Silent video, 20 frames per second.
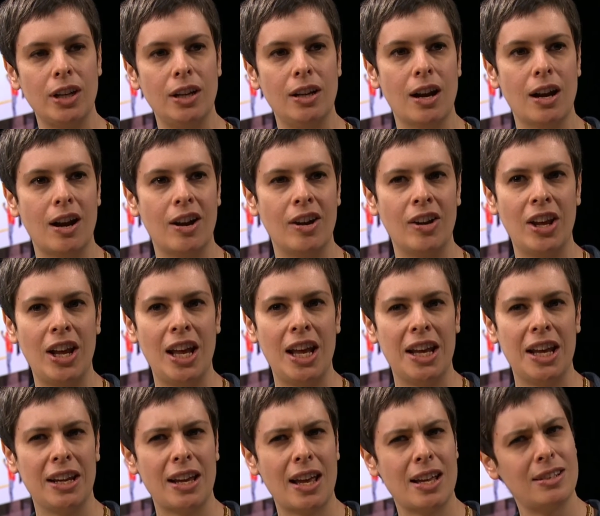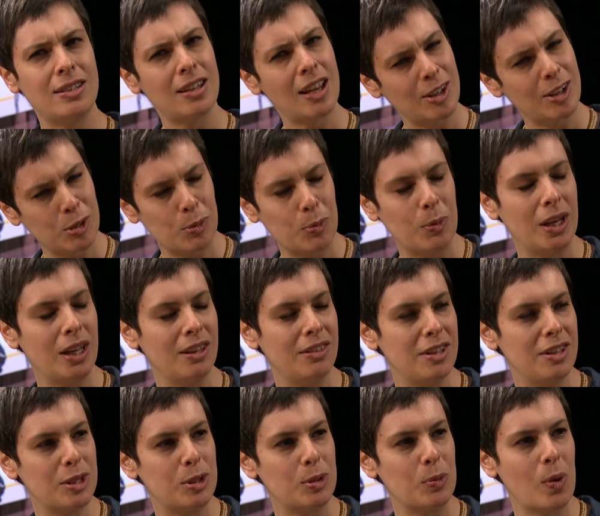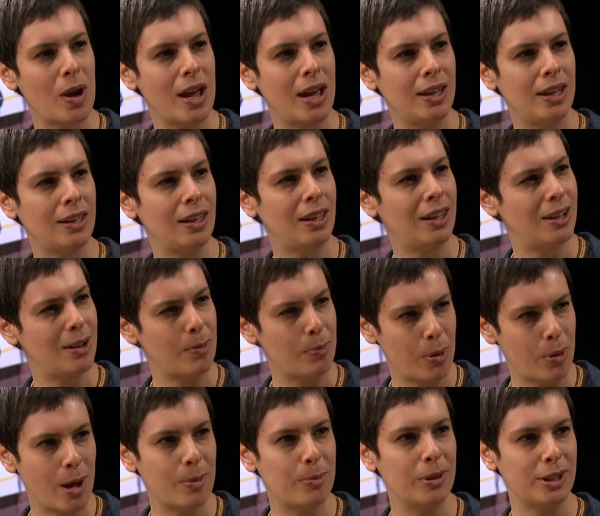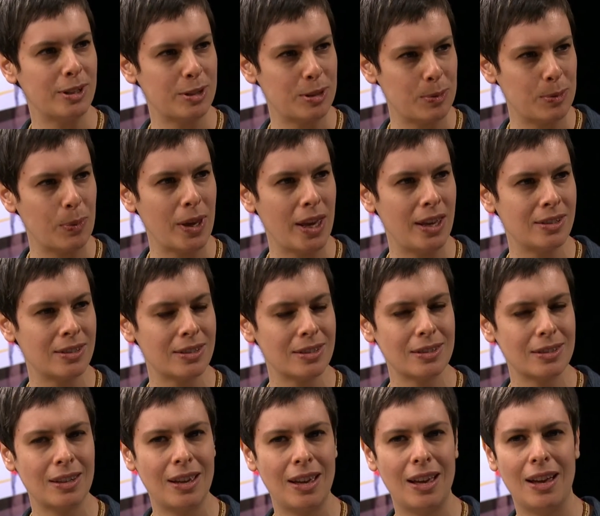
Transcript: guard, can touch me in this way in a public space?